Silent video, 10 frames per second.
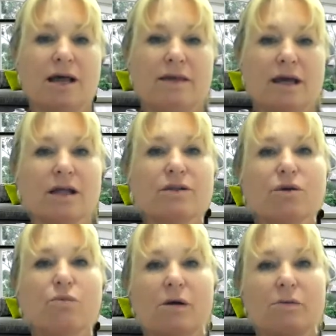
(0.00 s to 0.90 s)

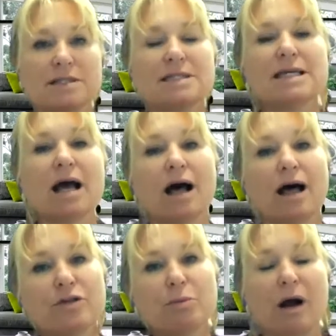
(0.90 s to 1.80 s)
What was the
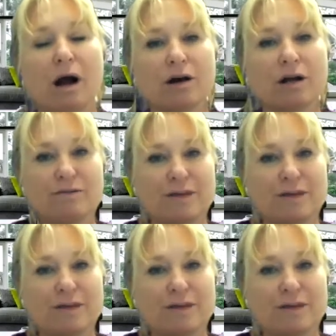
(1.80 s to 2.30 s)
other part of